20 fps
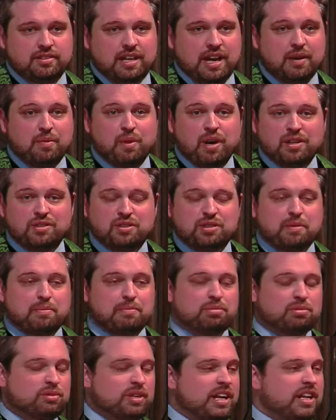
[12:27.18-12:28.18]
I watched him
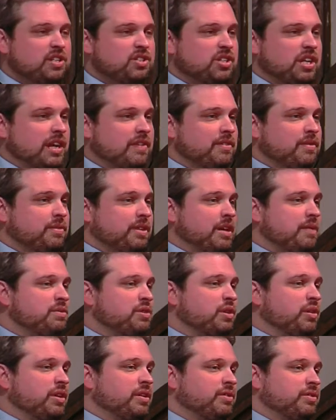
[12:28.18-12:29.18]
preach even when he was
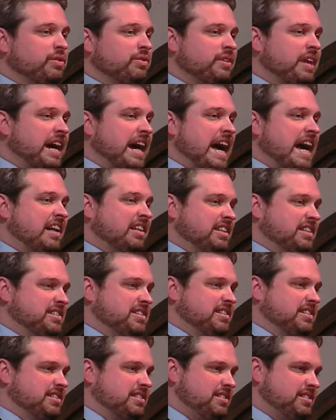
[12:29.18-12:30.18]
going through
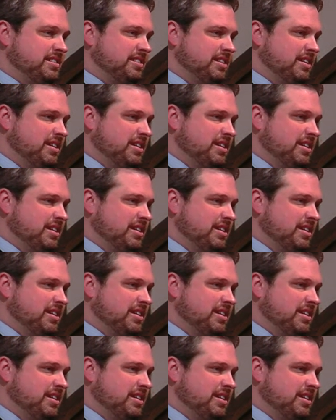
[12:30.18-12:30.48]
dialysis.